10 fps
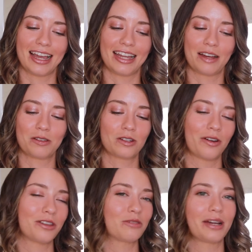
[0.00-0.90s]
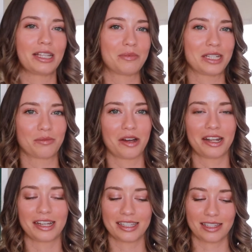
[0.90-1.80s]
And I was going through my lipstick
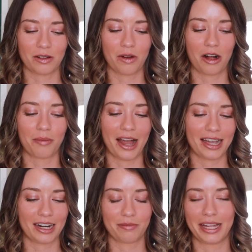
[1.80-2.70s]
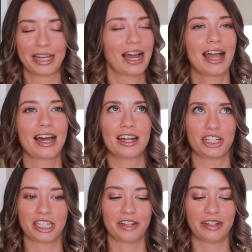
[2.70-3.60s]
products a while back, and I'm like, I gotta
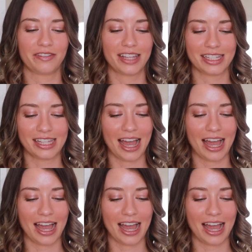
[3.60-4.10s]
just get rid of this.